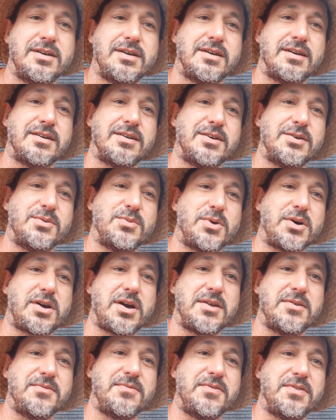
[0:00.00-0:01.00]
what
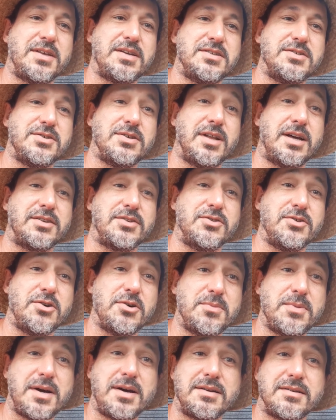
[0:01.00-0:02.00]
kind of things you'd like to know
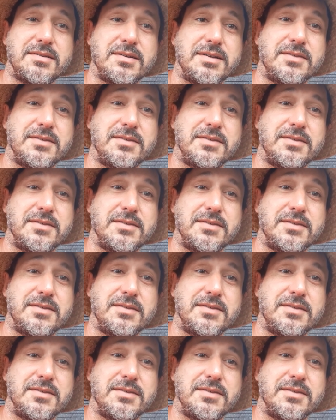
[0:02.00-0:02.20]
about.